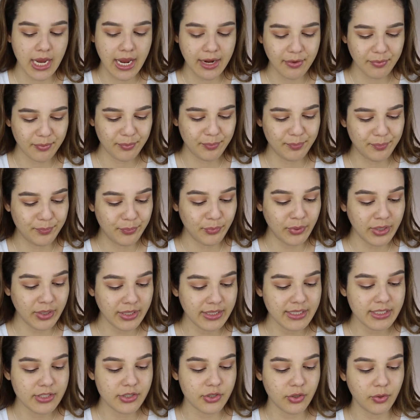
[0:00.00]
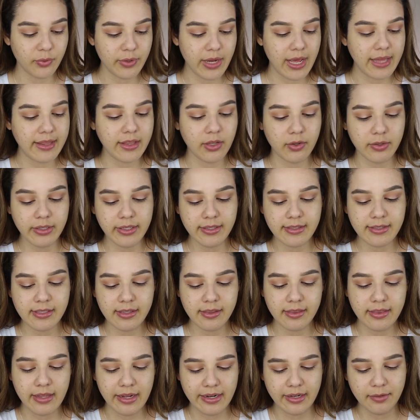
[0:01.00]
I really don't, the only
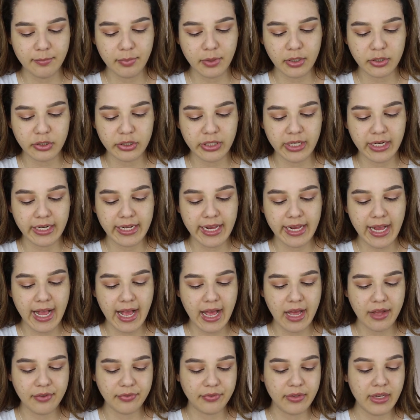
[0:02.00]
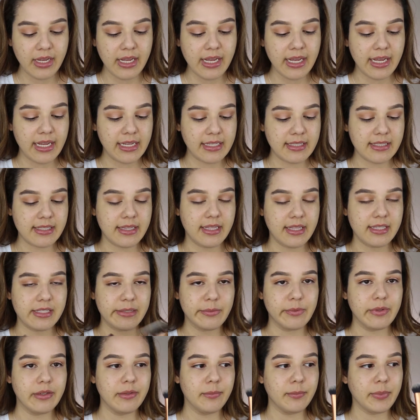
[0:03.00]
synthetic brush that I have is this
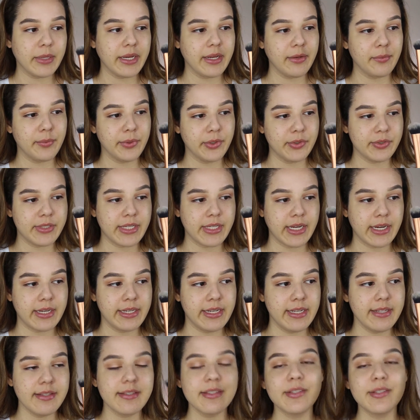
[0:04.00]
one by Real Techniques.